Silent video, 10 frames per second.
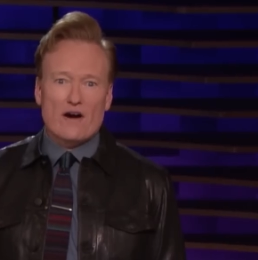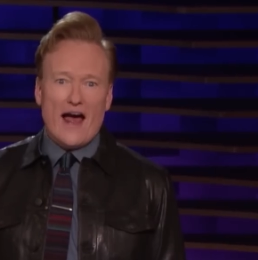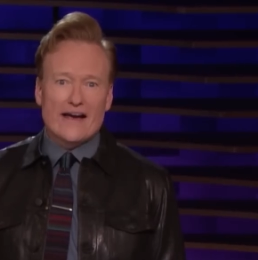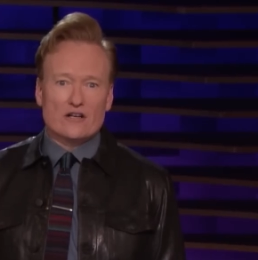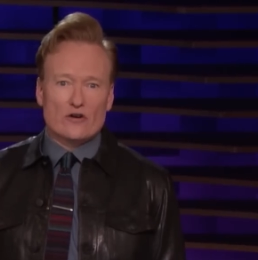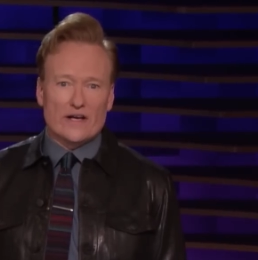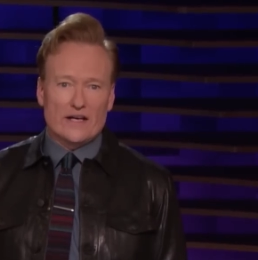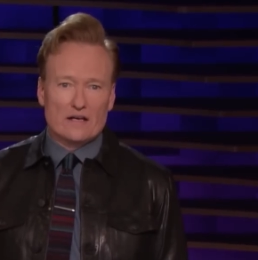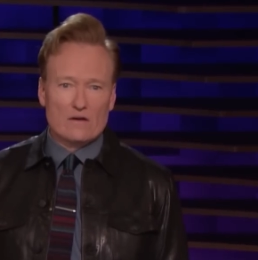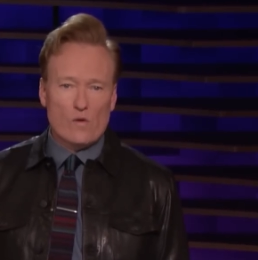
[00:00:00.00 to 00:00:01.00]
are
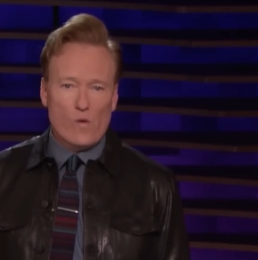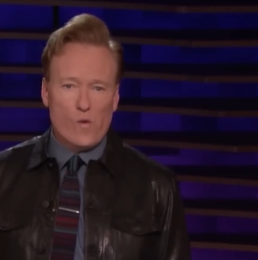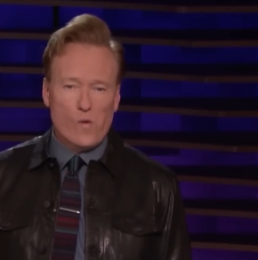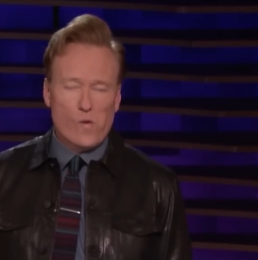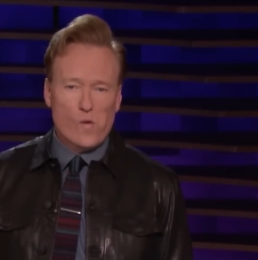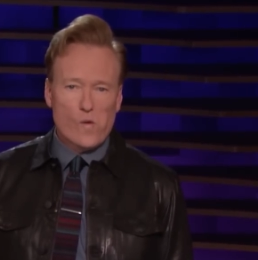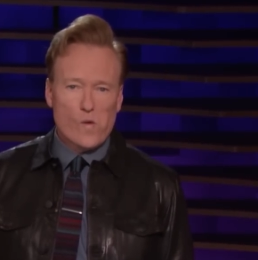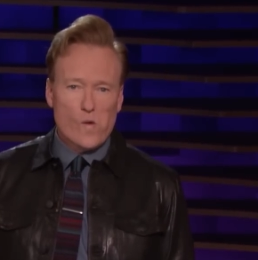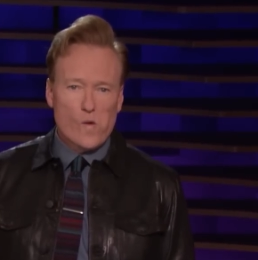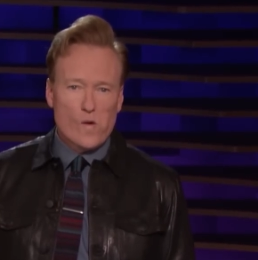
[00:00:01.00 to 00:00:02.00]
angry.
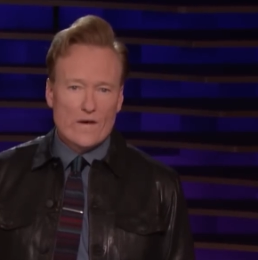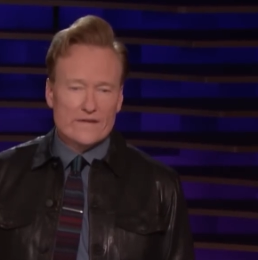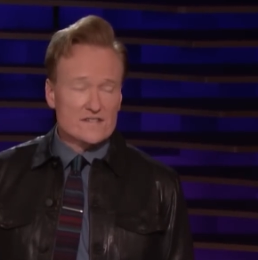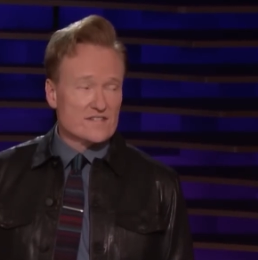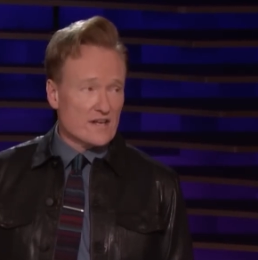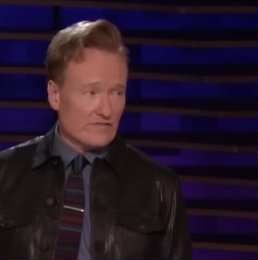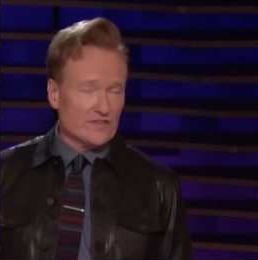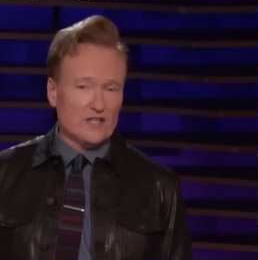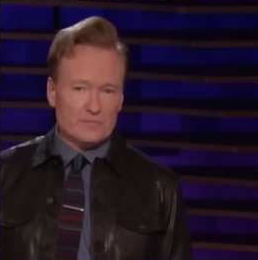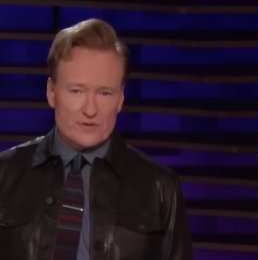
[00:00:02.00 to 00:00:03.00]

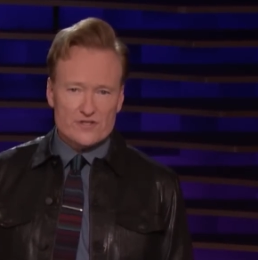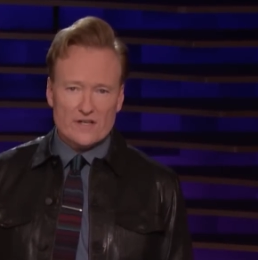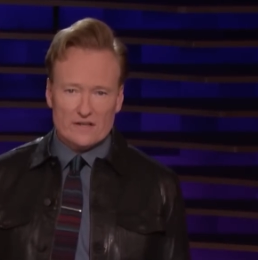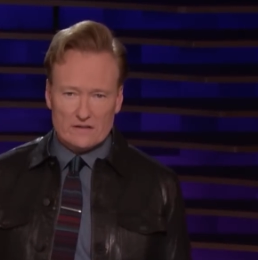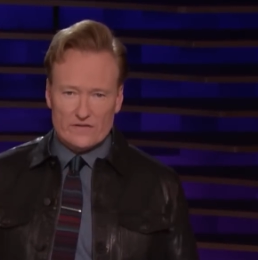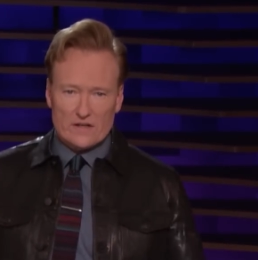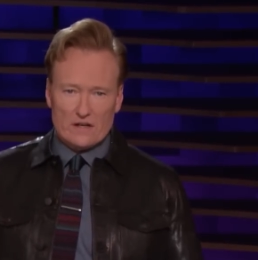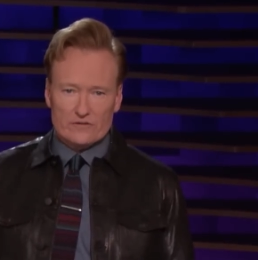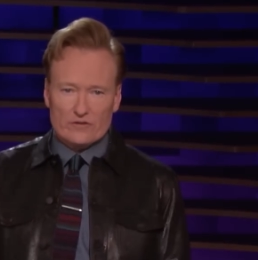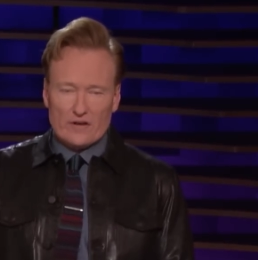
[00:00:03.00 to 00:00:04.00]
70% of the
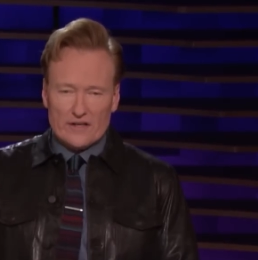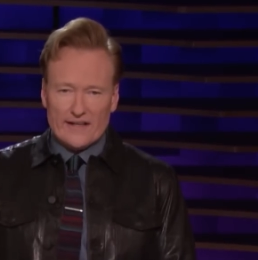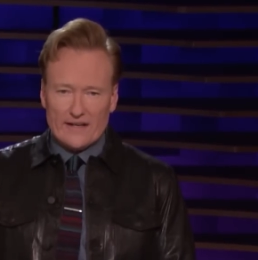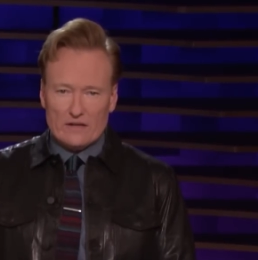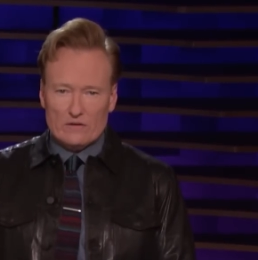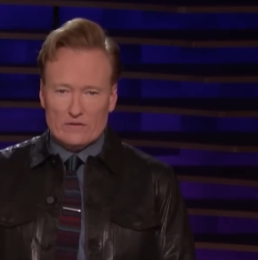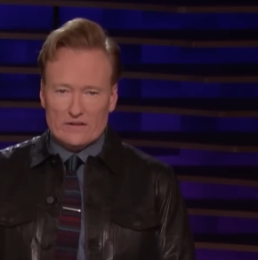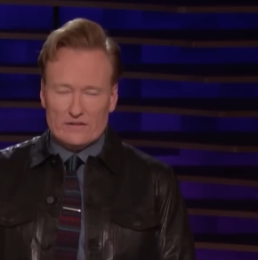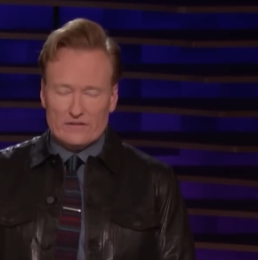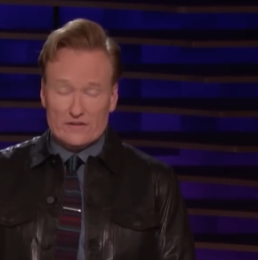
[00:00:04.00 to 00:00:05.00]
country right now
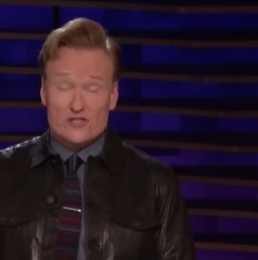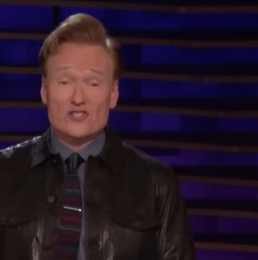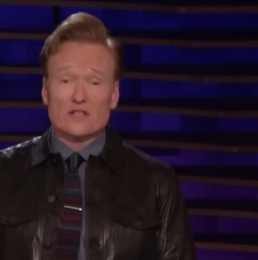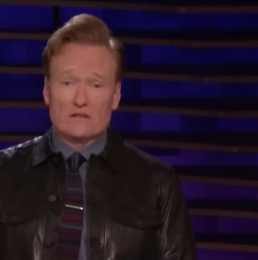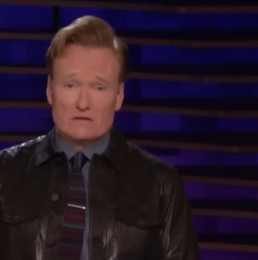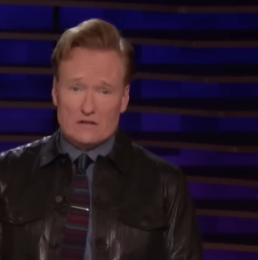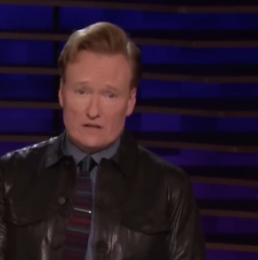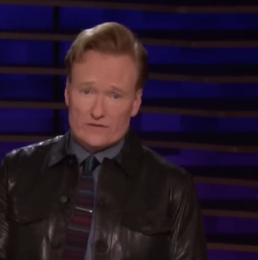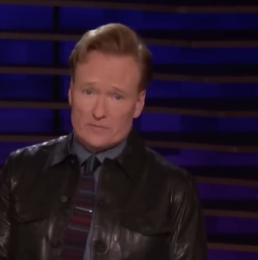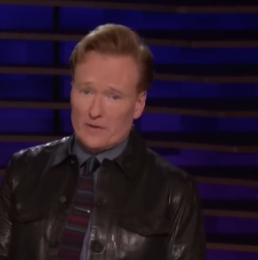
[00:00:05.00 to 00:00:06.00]
is uh, still
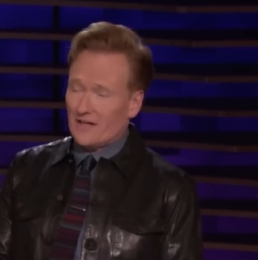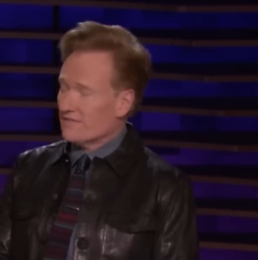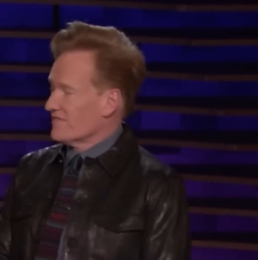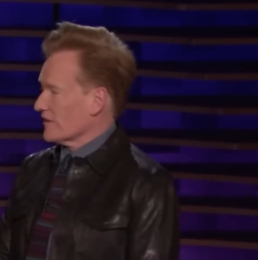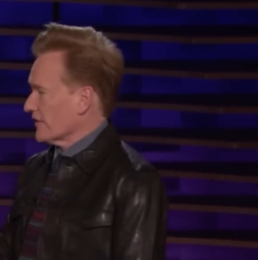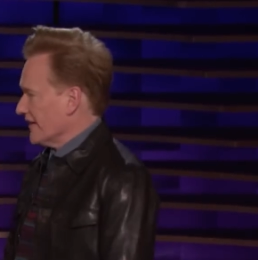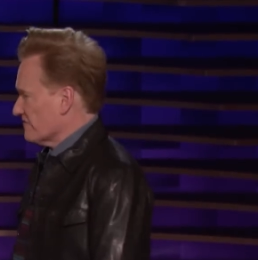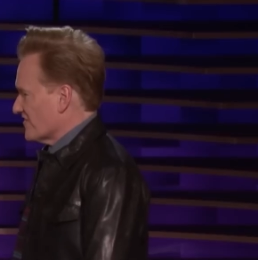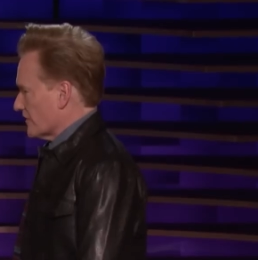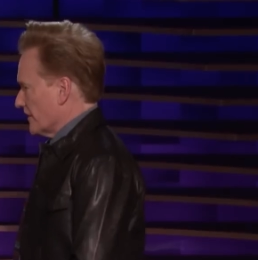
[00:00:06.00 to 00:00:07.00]
covered by very,
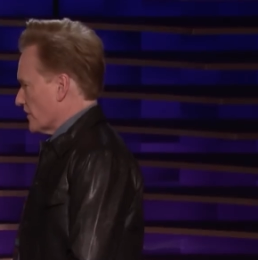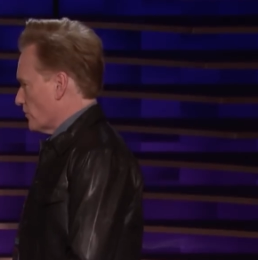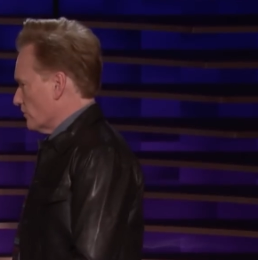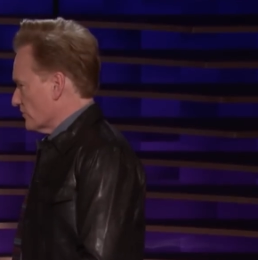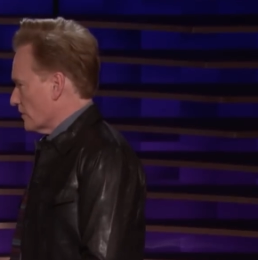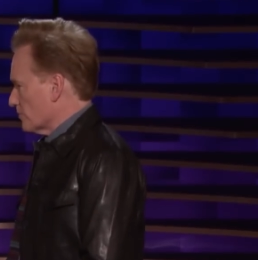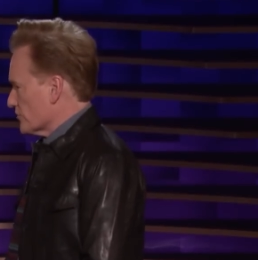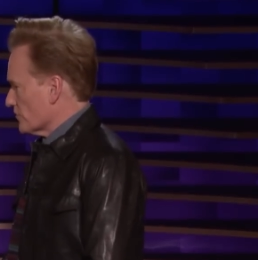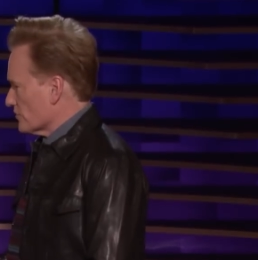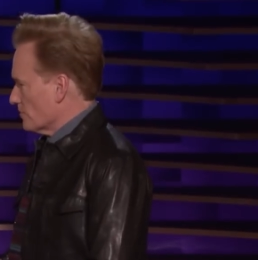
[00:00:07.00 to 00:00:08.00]
very cold
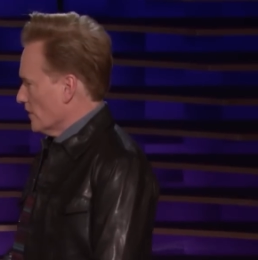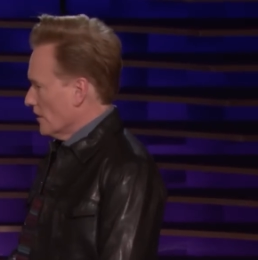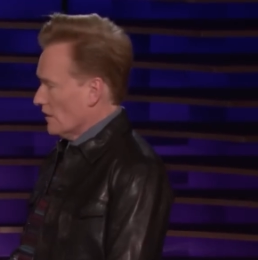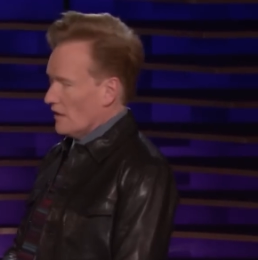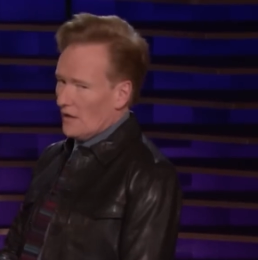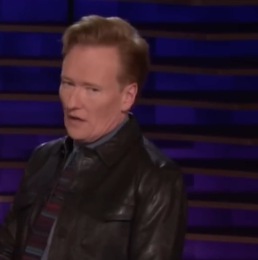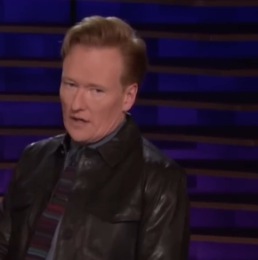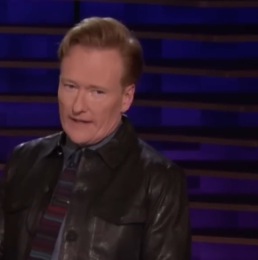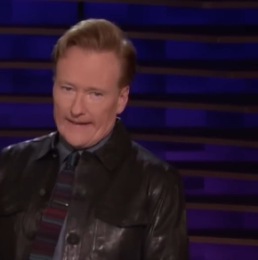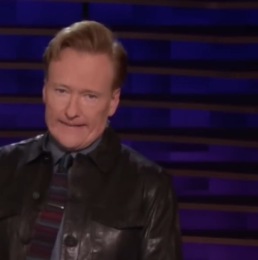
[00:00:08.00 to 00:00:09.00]
temperatures. Yeah.
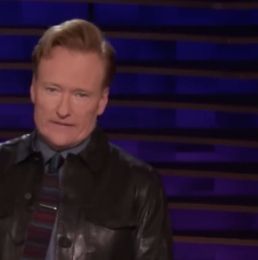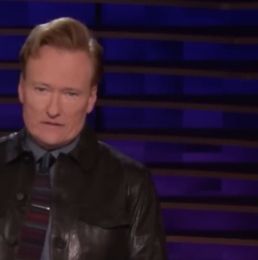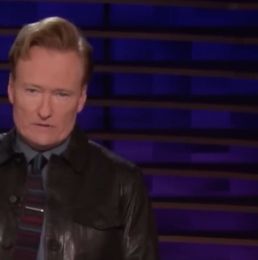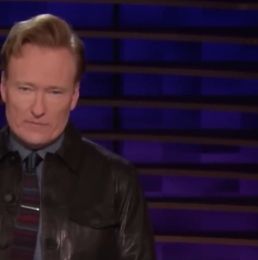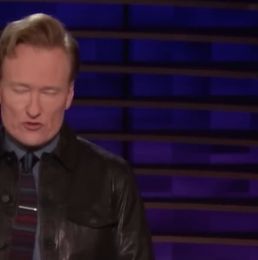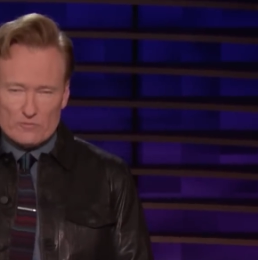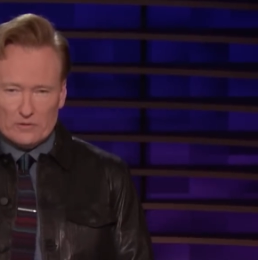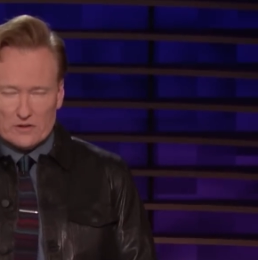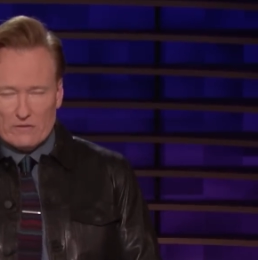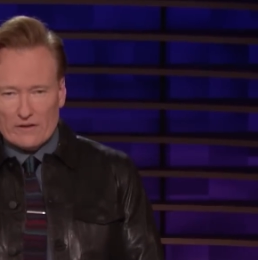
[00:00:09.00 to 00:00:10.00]
Yeah, miserable
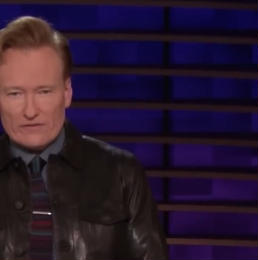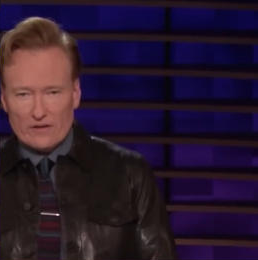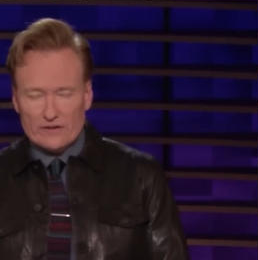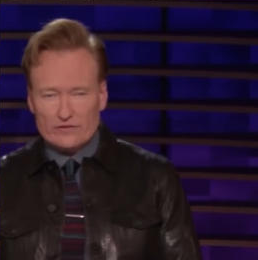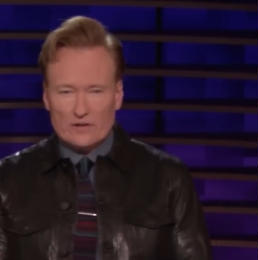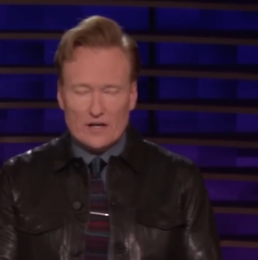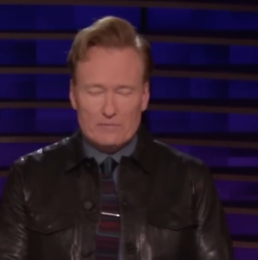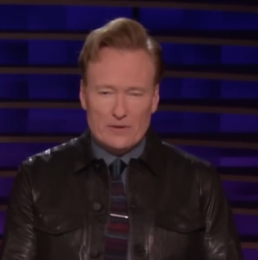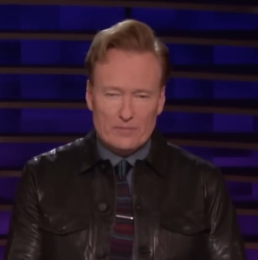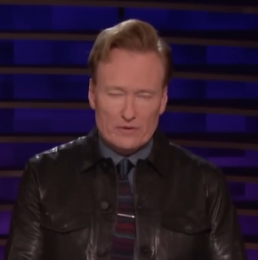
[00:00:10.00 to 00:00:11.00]
to go outside for a lot of
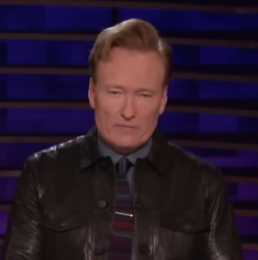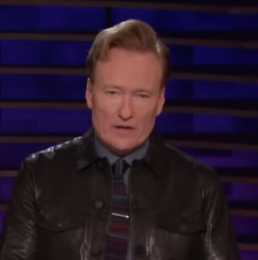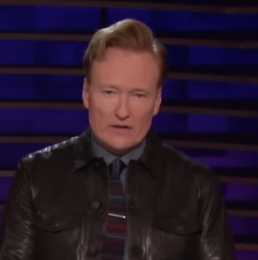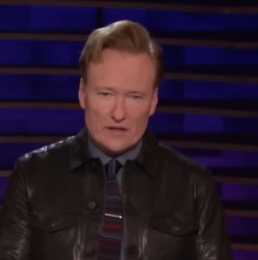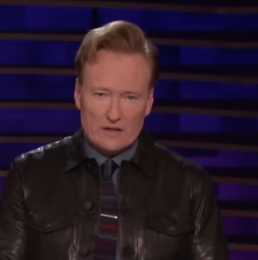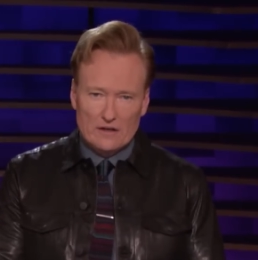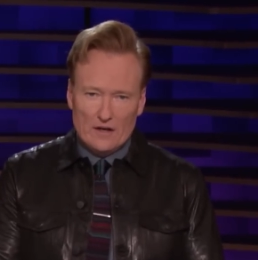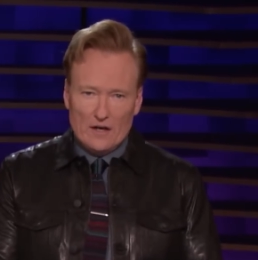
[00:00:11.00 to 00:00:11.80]
people in America,